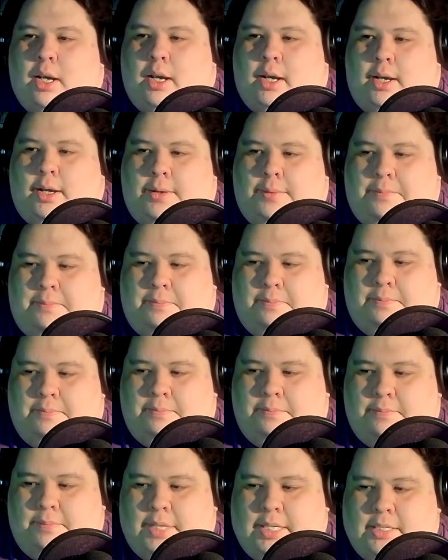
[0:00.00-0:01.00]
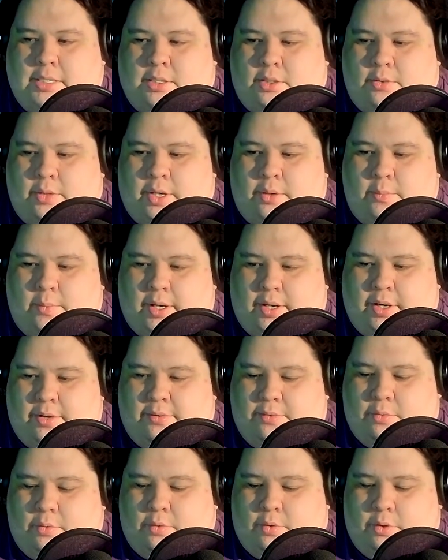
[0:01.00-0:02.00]
Um, it's a great way
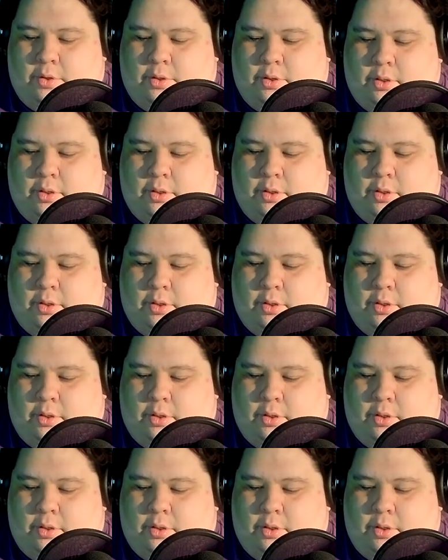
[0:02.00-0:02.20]
for,